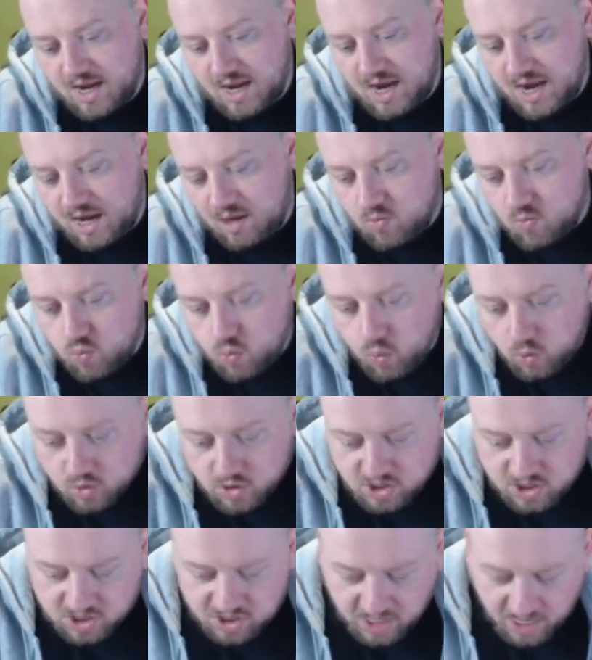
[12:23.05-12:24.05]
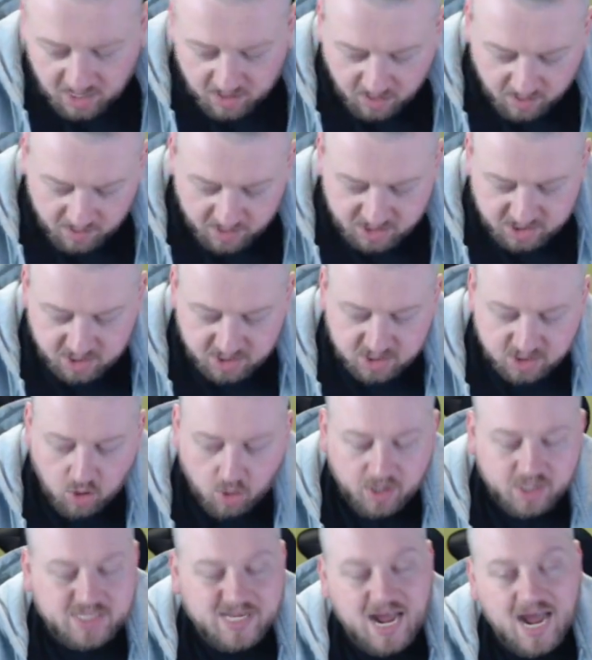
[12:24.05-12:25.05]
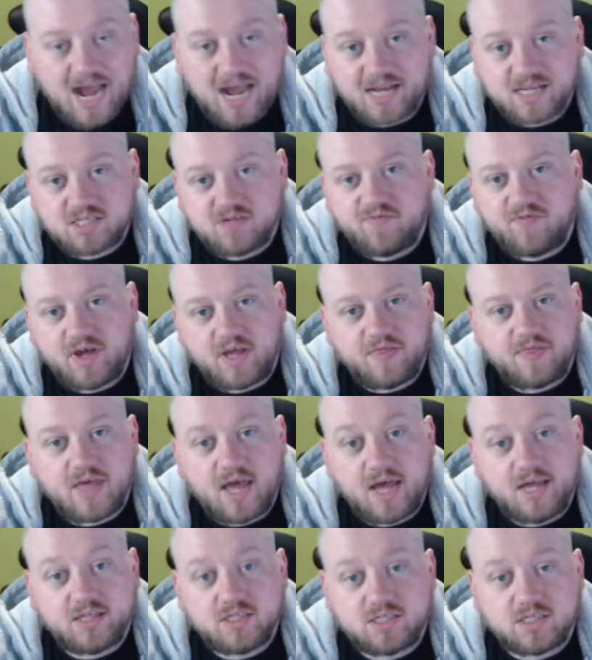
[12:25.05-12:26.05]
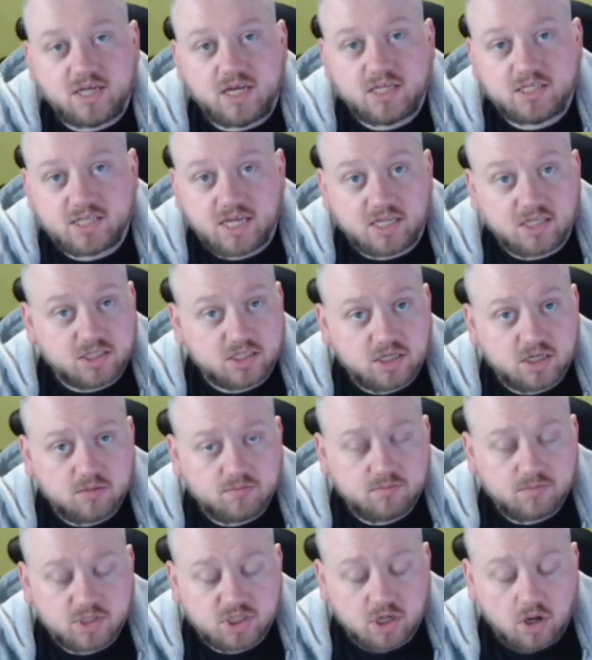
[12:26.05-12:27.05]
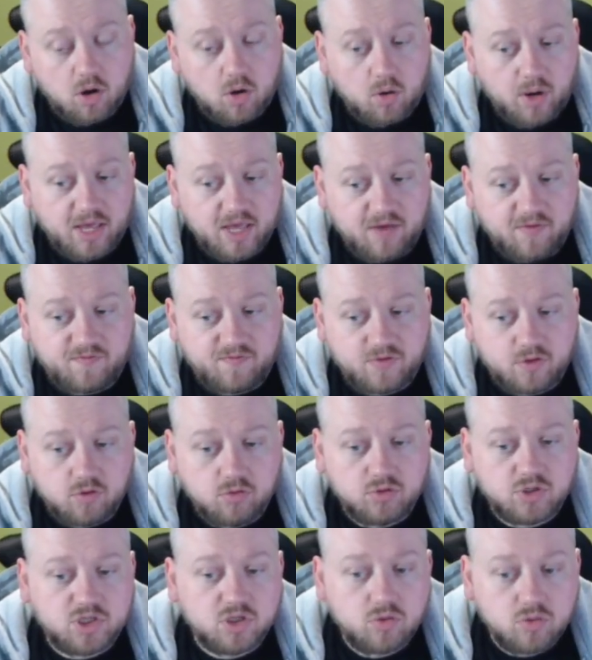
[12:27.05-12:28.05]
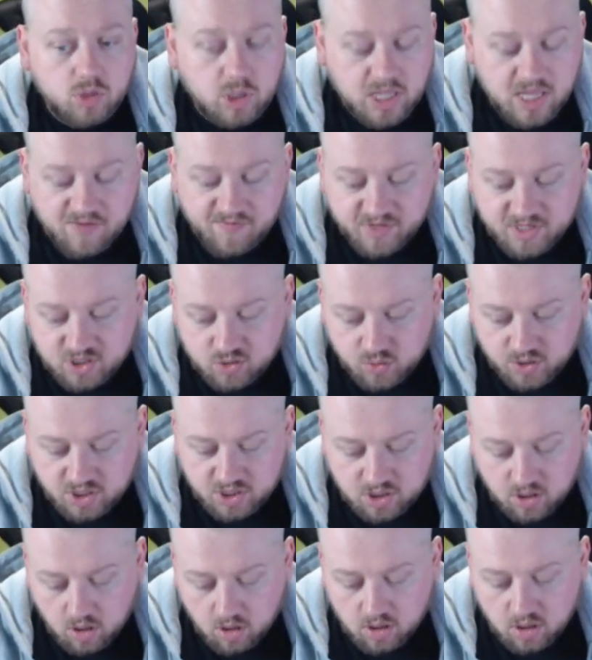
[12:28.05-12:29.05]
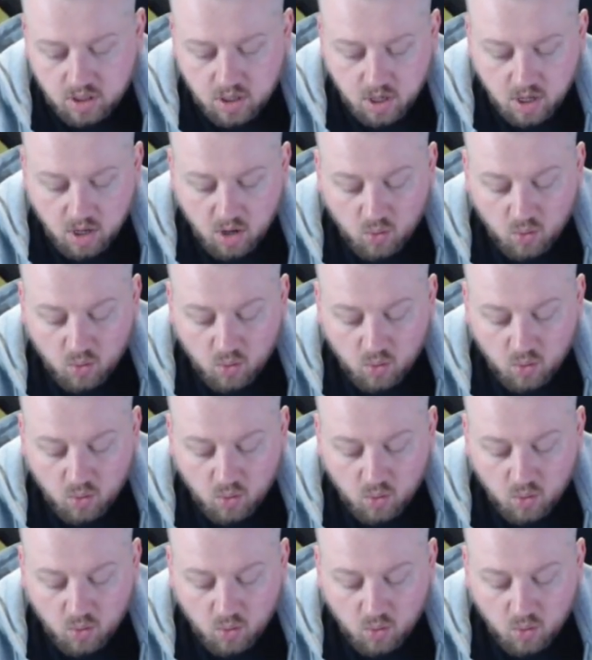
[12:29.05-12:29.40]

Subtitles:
I would say that this is going to activate the headset sensor, so if you do leave it switched on,